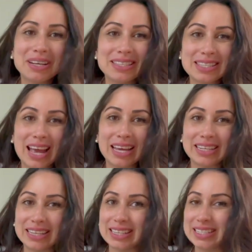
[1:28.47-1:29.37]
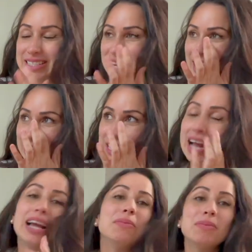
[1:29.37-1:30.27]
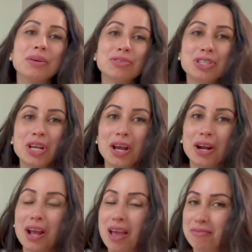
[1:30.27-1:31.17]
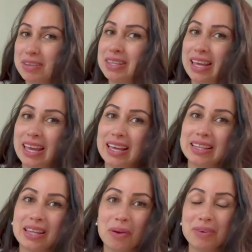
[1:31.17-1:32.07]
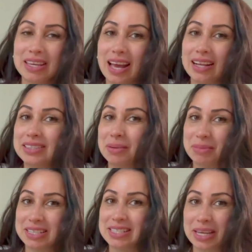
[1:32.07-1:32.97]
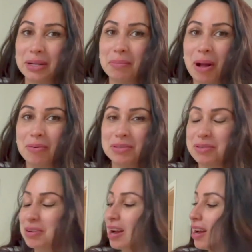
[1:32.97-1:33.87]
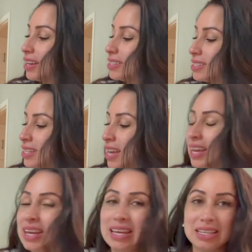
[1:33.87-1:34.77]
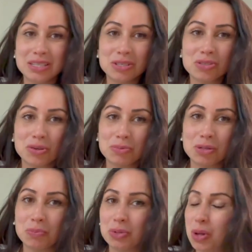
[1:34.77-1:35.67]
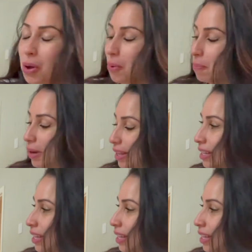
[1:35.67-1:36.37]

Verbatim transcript: excited and I will share everything that we get that I'm excited about with you guys in the description below. But